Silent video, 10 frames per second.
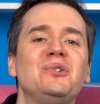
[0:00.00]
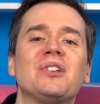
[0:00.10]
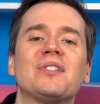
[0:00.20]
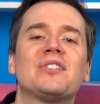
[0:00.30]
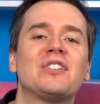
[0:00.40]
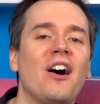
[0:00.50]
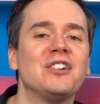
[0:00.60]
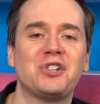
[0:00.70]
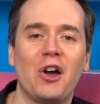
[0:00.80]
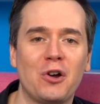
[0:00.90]
does
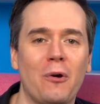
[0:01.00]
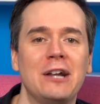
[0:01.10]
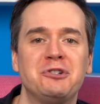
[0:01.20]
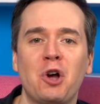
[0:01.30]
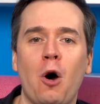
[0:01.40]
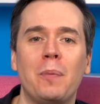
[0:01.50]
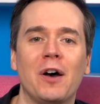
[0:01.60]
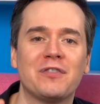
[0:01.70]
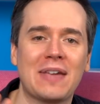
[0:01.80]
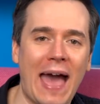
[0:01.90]
such a great job
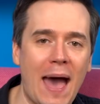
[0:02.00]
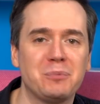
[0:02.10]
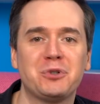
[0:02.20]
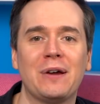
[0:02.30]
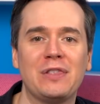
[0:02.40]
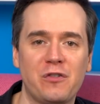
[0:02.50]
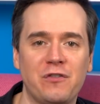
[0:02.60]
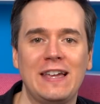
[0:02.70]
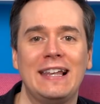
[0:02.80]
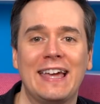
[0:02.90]
of capturing the
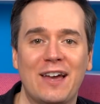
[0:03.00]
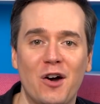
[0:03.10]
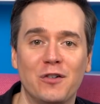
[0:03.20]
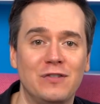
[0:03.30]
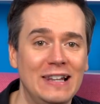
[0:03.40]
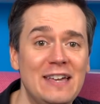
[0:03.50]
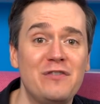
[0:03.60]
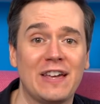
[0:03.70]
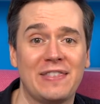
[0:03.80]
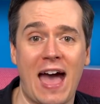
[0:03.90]
feeling of
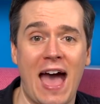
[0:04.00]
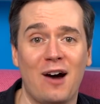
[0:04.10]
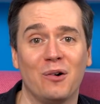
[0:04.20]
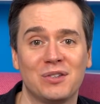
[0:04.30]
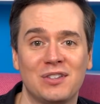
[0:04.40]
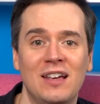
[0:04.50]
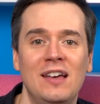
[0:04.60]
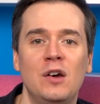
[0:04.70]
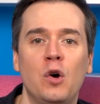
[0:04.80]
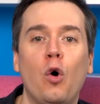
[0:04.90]
leaving the house,
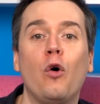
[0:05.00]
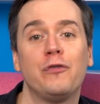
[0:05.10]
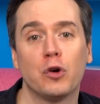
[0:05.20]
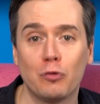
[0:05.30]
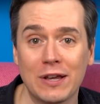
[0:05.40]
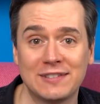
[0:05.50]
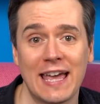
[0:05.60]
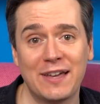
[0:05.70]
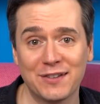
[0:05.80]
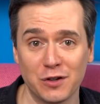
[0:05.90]
or for risk
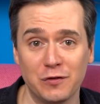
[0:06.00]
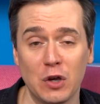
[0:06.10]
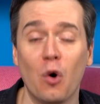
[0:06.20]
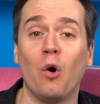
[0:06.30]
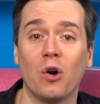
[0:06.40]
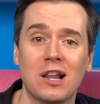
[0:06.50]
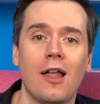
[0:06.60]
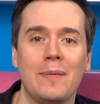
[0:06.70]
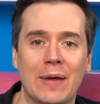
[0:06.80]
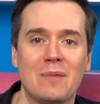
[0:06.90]
takers of yore,
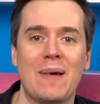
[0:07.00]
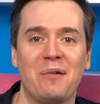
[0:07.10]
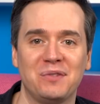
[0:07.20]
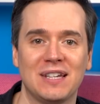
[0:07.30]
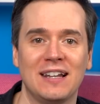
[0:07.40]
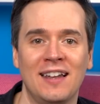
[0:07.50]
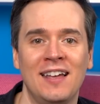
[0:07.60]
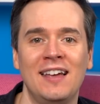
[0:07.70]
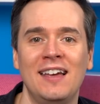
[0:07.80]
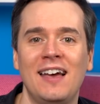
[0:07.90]
climbing a mountain.
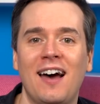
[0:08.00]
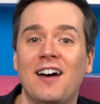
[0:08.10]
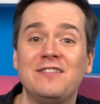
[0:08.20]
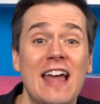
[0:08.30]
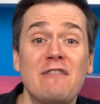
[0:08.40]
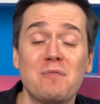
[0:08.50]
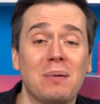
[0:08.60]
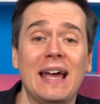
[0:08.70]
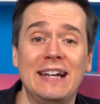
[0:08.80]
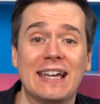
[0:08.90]
I've never
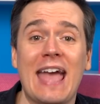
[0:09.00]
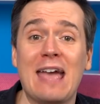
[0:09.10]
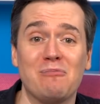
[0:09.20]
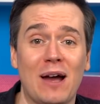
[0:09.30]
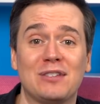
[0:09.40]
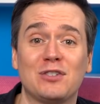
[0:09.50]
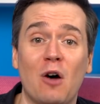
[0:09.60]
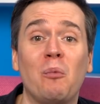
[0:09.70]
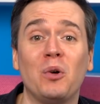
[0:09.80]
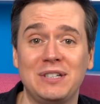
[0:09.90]
played a game where
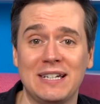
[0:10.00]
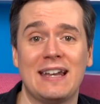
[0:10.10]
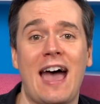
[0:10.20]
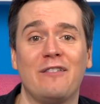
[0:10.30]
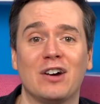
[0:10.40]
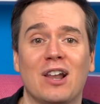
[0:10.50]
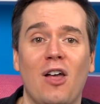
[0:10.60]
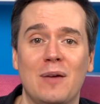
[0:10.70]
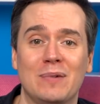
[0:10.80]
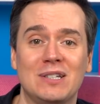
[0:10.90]
someone didn't have a climber